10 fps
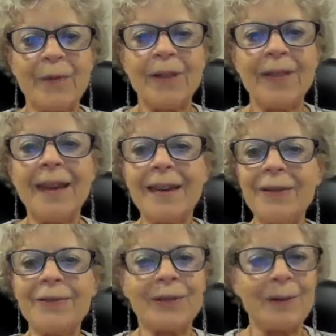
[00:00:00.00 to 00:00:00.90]
Well,
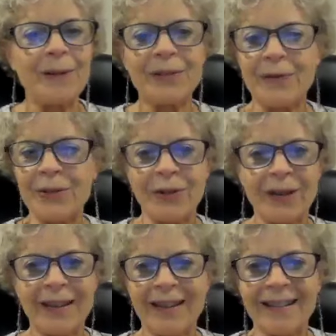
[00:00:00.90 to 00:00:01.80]
thank you so much for
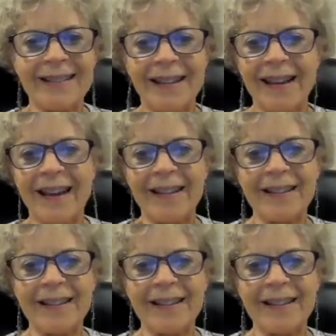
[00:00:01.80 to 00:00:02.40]
joining us today.